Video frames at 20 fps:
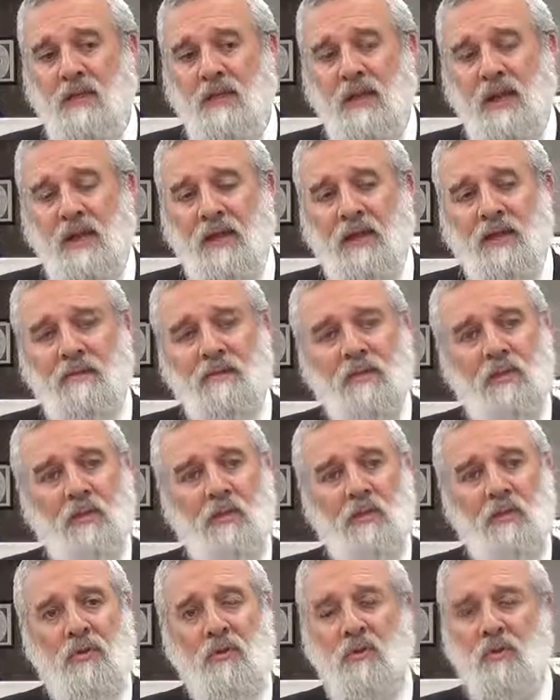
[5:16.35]
that
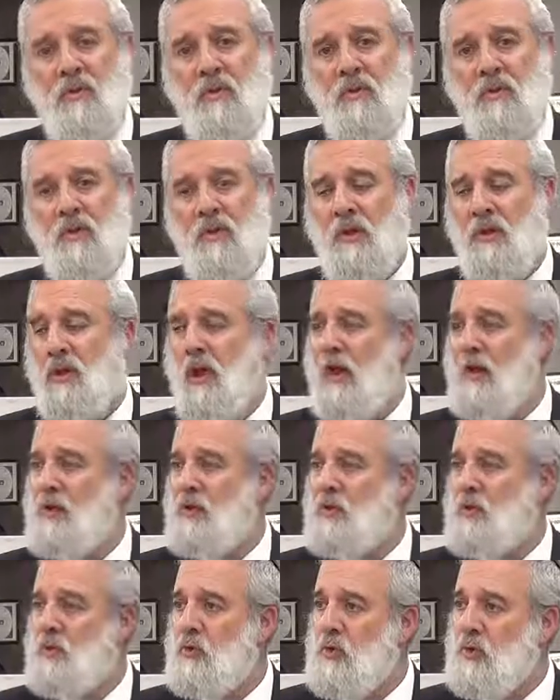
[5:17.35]
even the
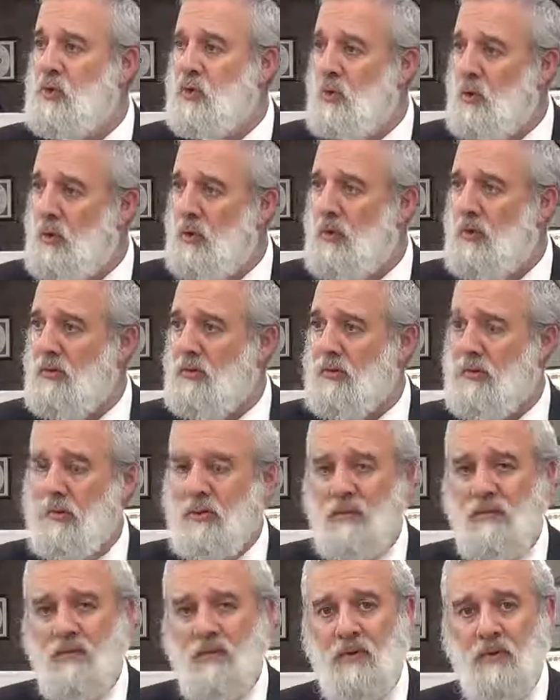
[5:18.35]
non-Jewish world,
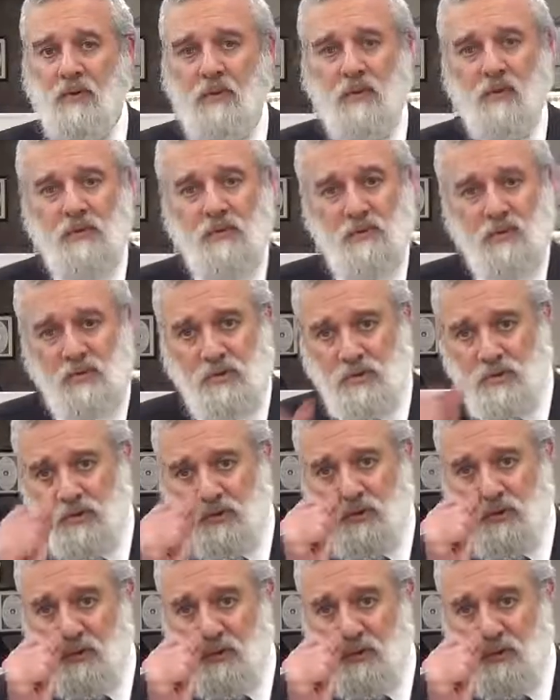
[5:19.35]
even those